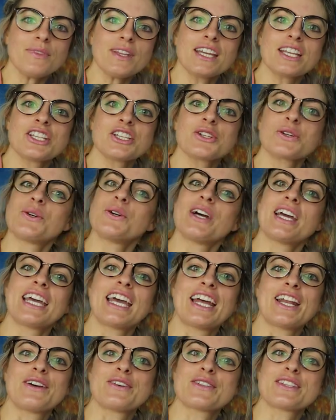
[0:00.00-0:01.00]
Enjoy,
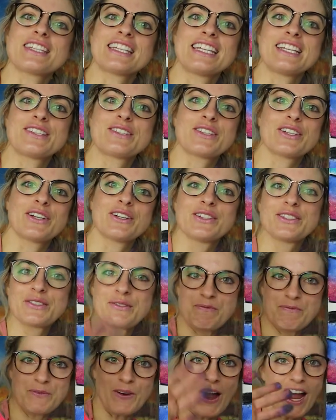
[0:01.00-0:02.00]
and I'll see you
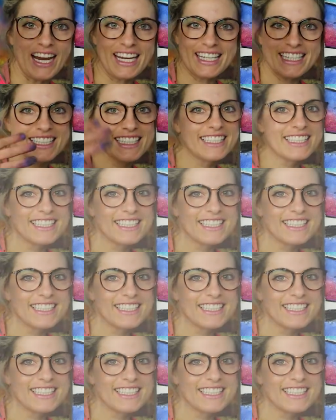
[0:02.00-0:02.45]
soon. Bye.